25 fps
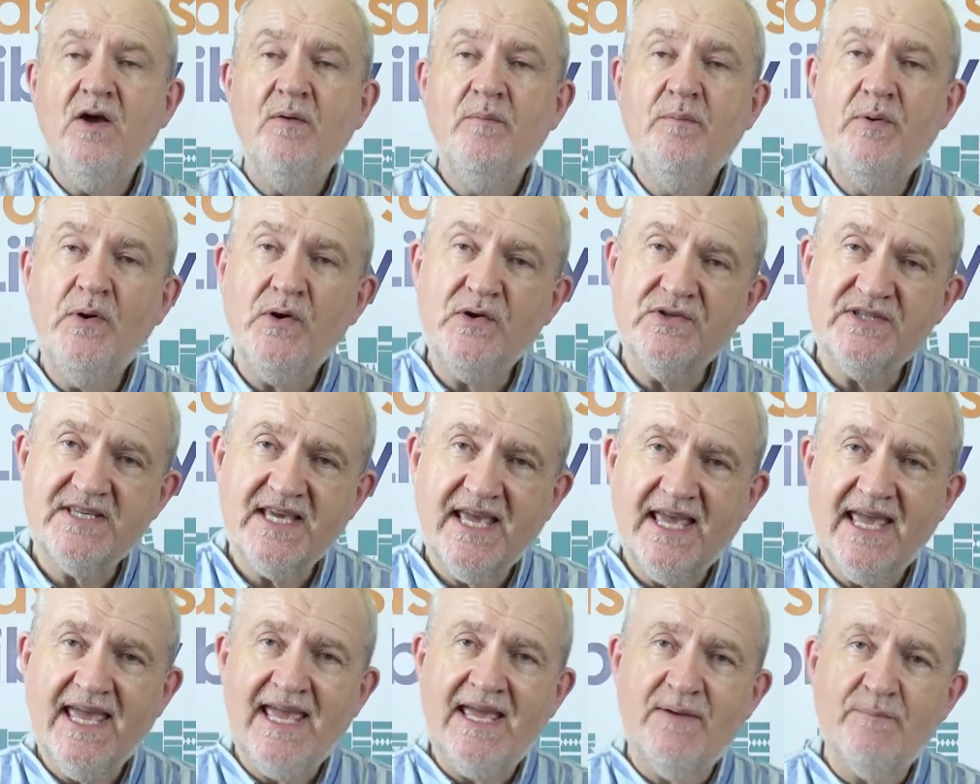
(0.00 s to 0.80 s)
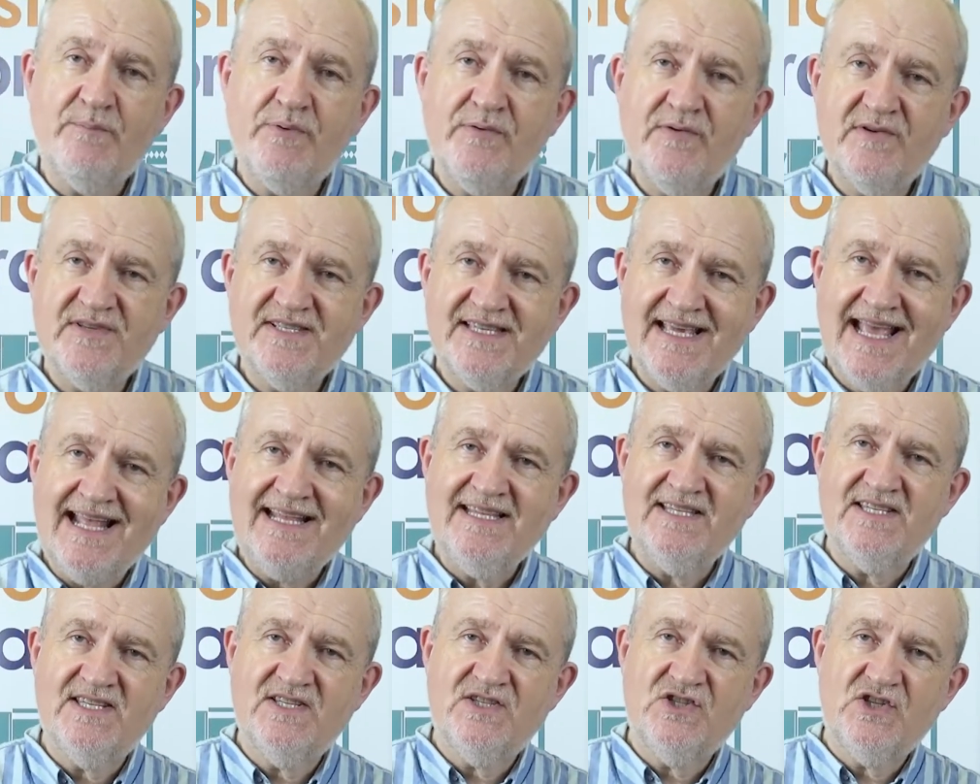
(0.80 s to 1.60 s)
but it
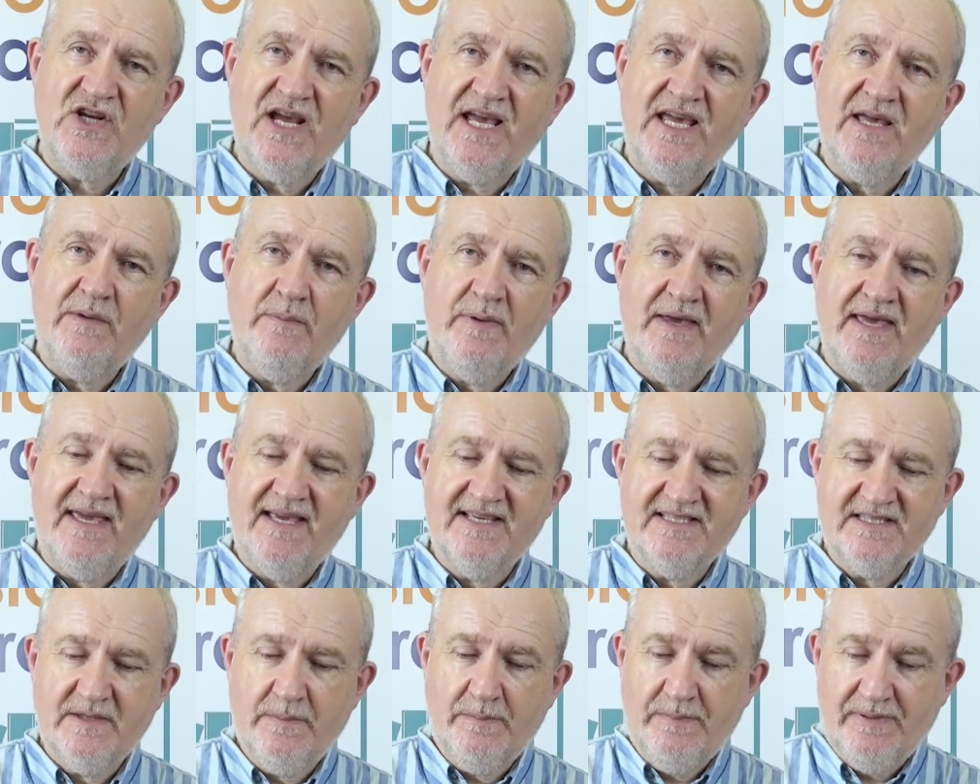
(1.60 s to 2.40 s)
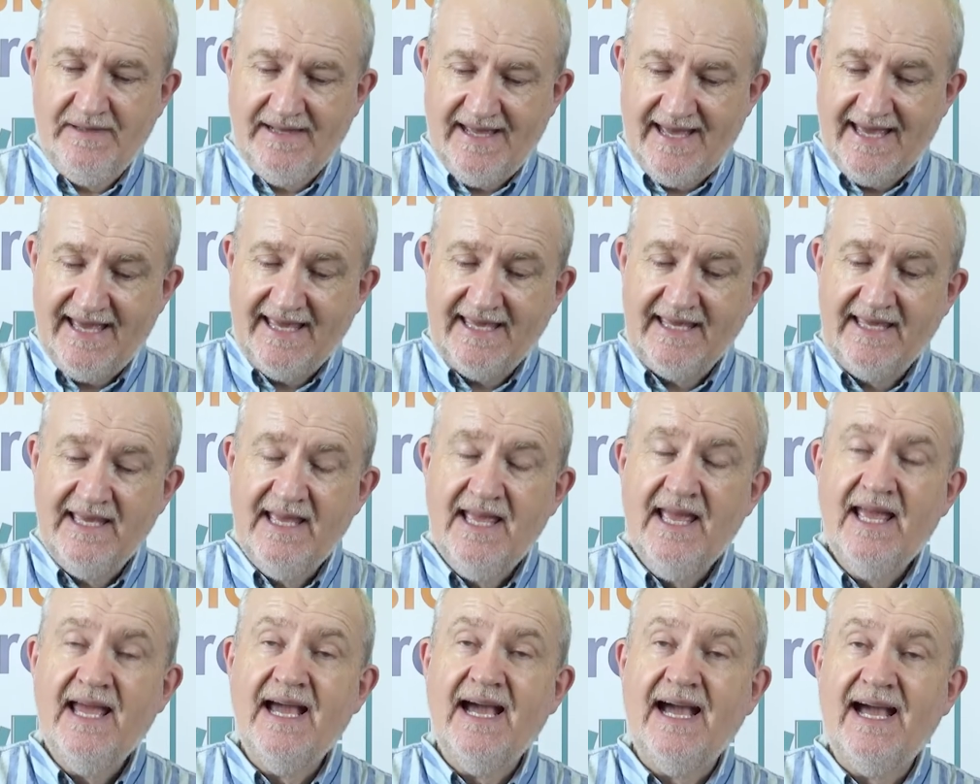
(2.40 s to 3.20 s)
presents JB as a play,
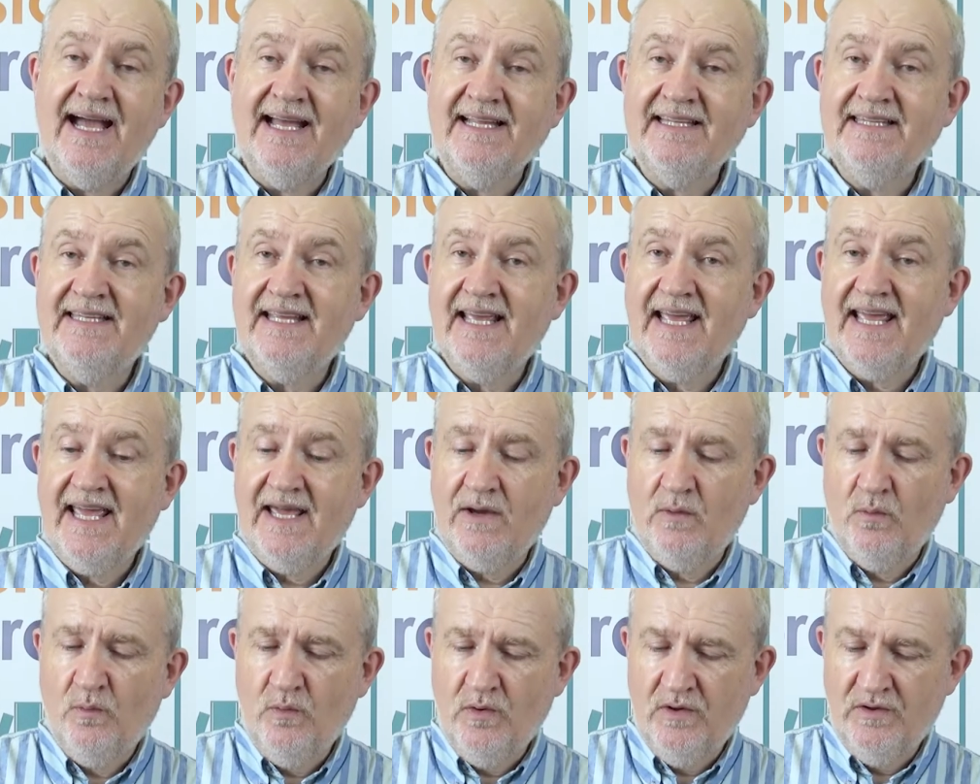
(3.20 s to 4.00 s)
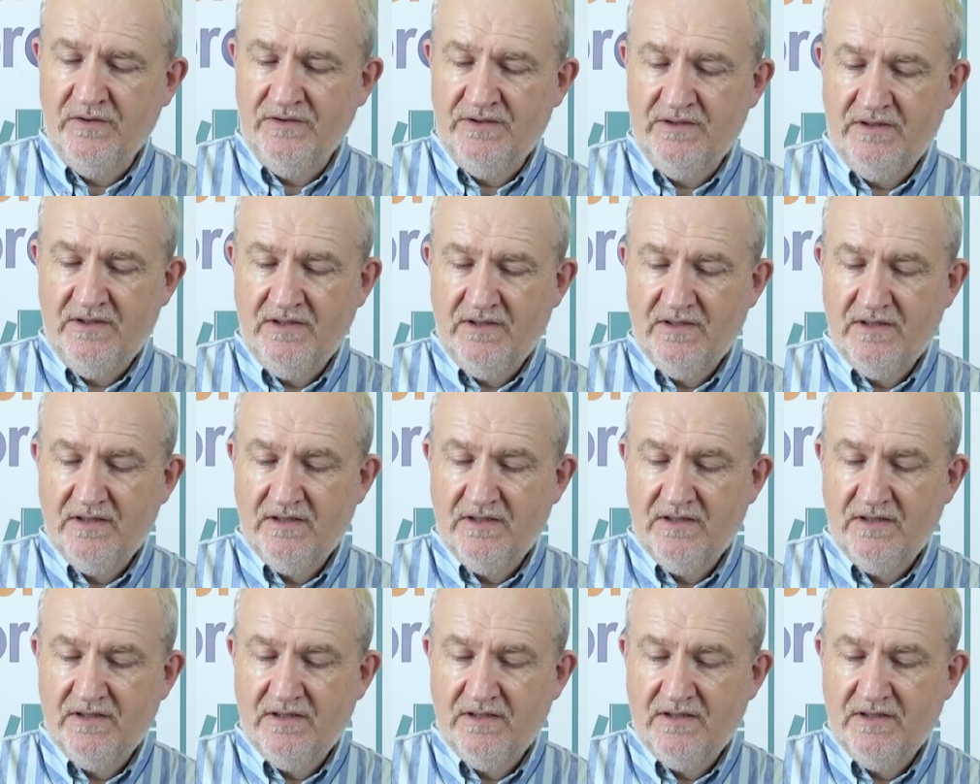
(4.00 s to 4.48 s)
and it won